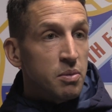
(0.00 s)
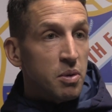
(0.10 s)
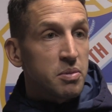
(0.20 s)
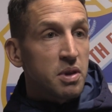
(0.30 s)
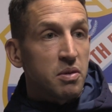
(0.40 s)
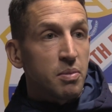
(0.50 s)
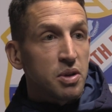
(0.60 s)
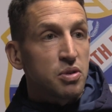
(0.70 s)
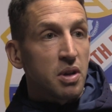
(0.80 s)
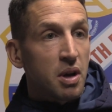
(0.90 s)
we only need to
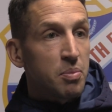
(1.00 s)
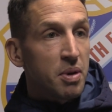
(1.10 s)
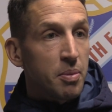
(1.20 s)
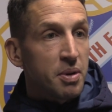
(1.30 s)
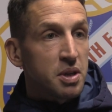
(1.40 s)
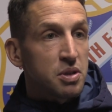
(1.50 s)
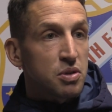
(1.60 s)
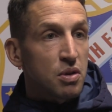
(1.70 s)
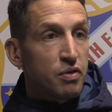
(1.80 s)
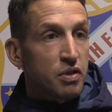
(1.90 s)
make sure that our preparation
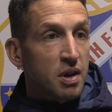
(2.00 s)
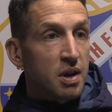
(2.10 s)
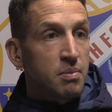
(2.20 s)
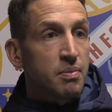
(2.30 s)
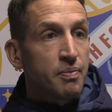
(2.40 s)
is good for the game.